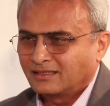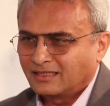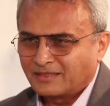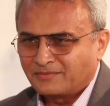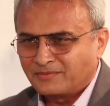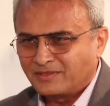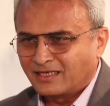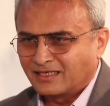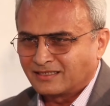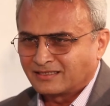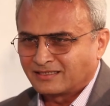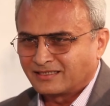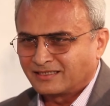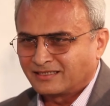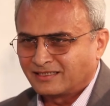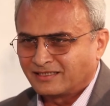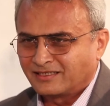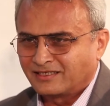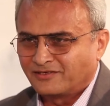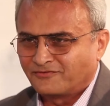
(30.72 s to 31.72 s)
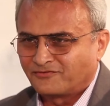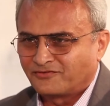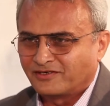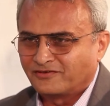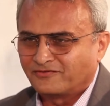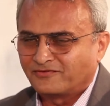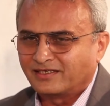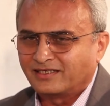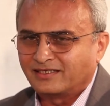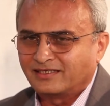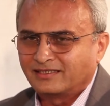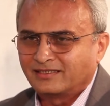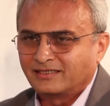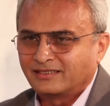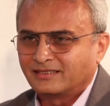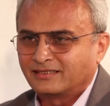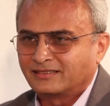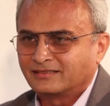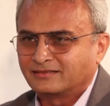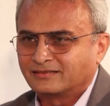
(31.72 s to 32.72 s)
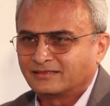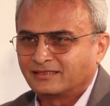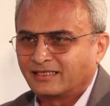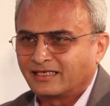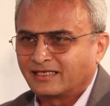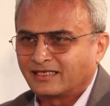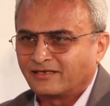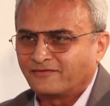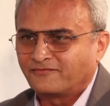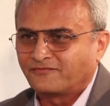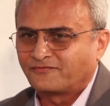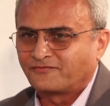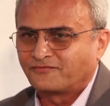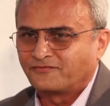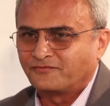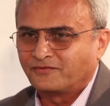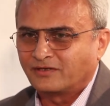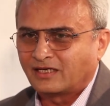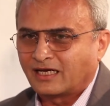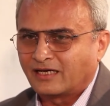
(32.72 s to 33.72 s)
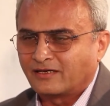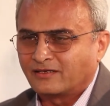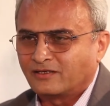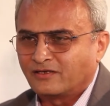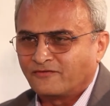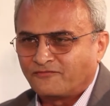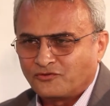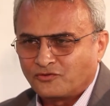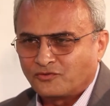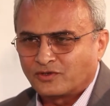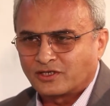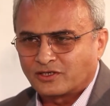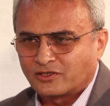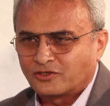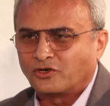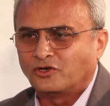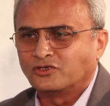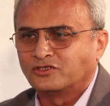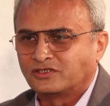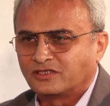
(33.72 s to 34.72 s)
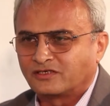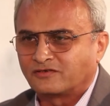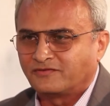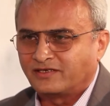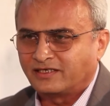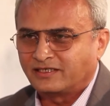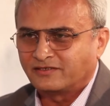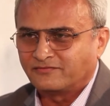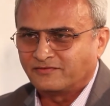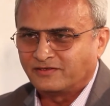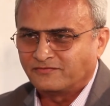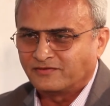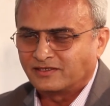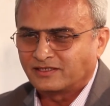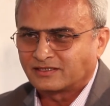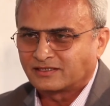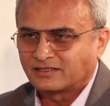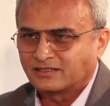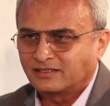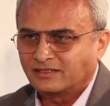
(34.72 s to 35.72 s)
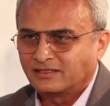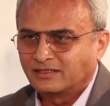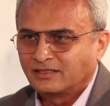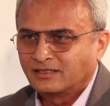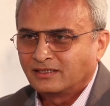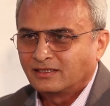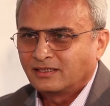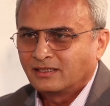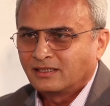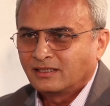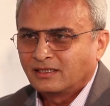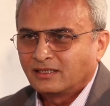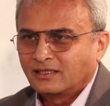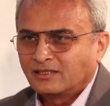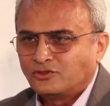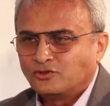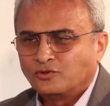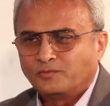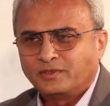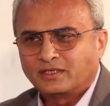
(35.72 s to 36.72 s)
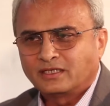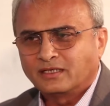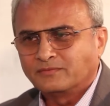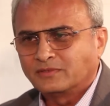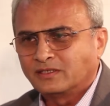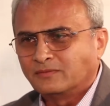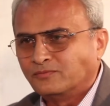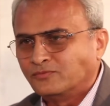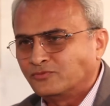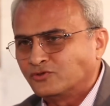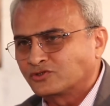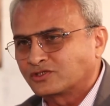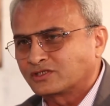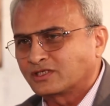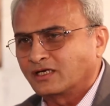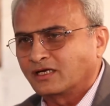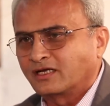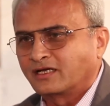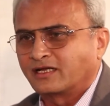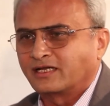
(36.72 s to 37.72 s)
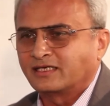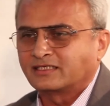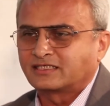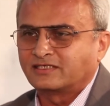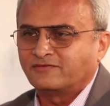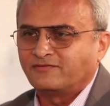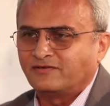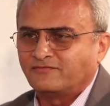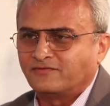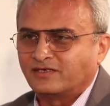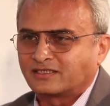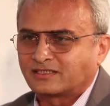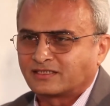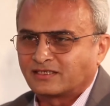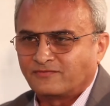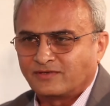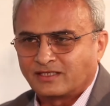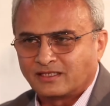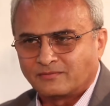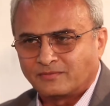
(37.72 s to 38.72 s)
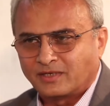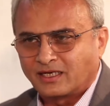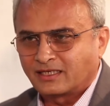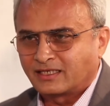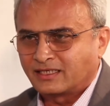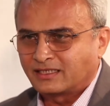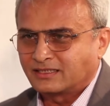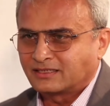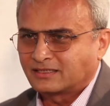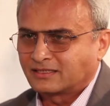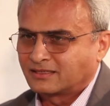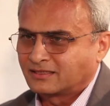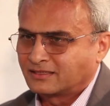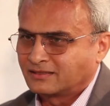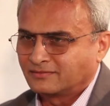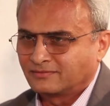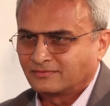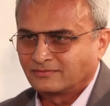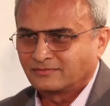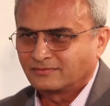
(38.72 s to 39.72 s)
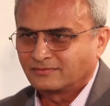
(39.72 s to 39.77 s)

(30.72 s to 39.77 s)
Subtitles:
Let me answer it in a different way. Like if you were a conservative investor, you become the most aggressive investor when the market is